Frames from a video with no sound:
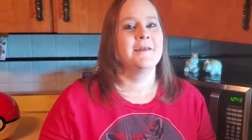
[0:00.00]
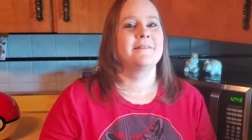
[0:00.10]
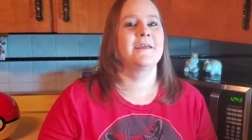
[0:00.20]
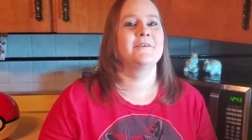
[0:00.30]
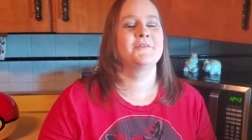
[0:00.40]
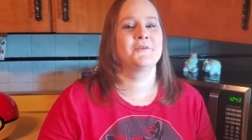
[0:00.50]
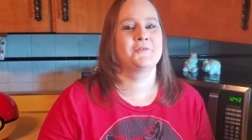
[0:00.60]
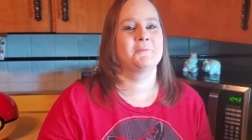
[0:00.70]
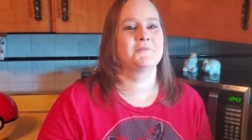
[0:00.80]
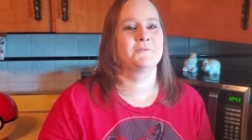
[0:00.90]
Thank you so,
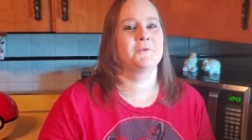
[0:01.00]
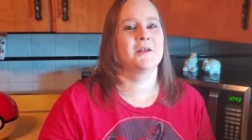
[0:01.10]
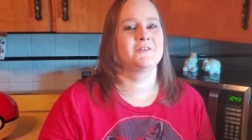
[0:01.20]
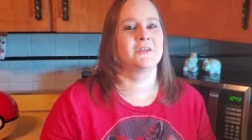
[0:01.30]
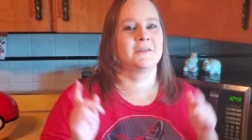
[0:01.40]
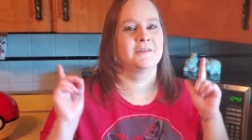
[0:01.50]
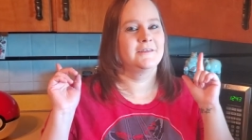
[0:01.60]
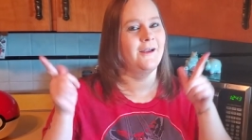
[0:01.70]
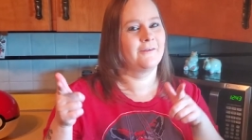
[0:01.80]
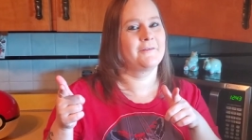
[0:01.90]
so much for watching.
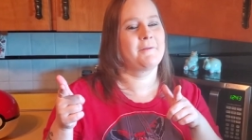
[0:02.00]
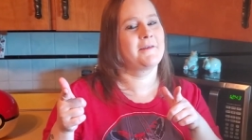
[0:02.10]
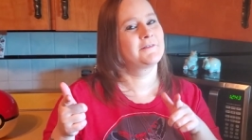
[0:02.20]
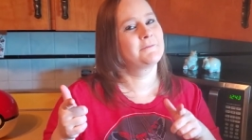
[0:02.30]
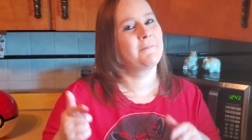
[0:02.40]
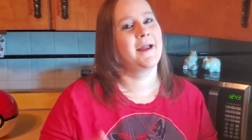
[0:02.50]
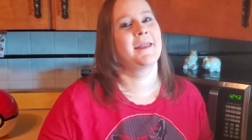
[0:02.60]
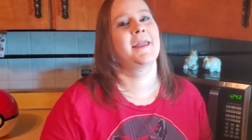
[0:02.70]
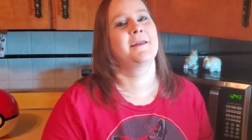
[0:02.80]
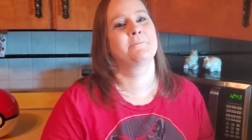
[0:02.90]
Y'all are the best.
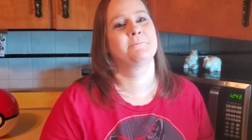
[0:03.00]
Bye.